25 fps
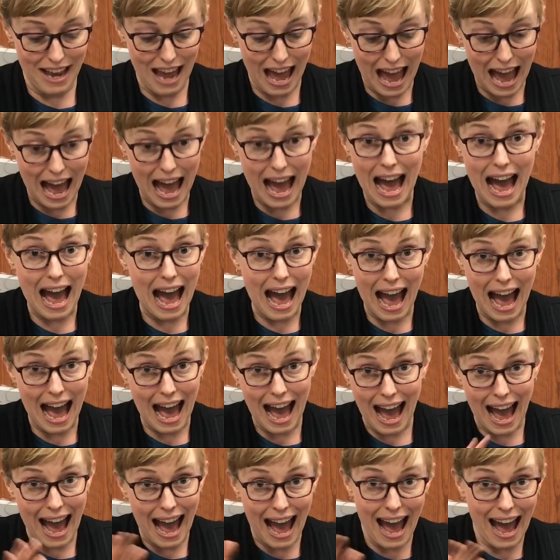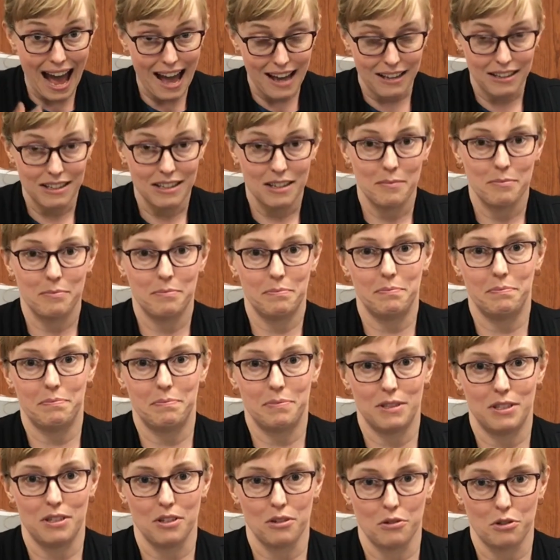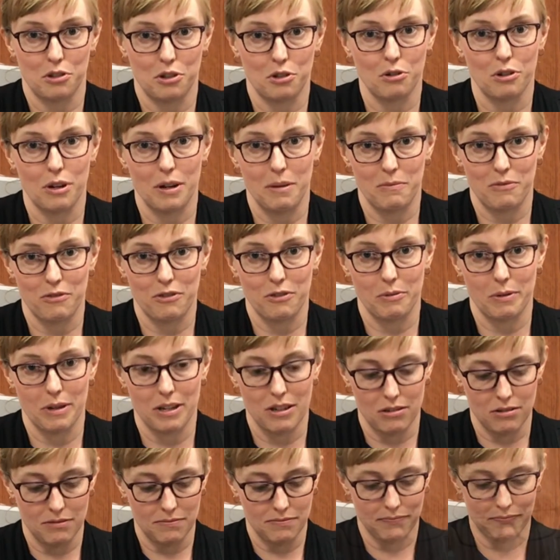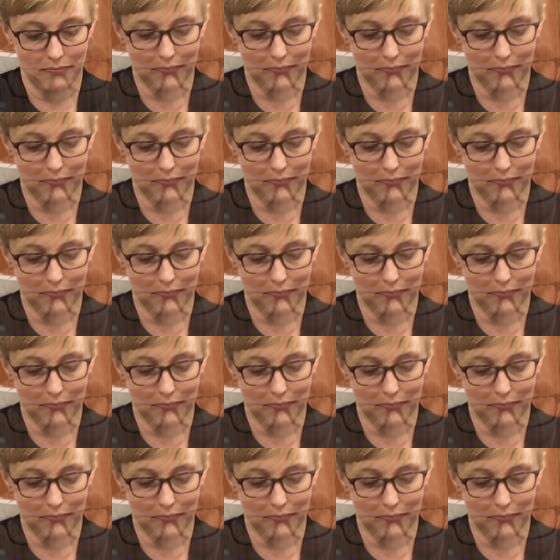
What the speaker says: ah! But don't scream for real.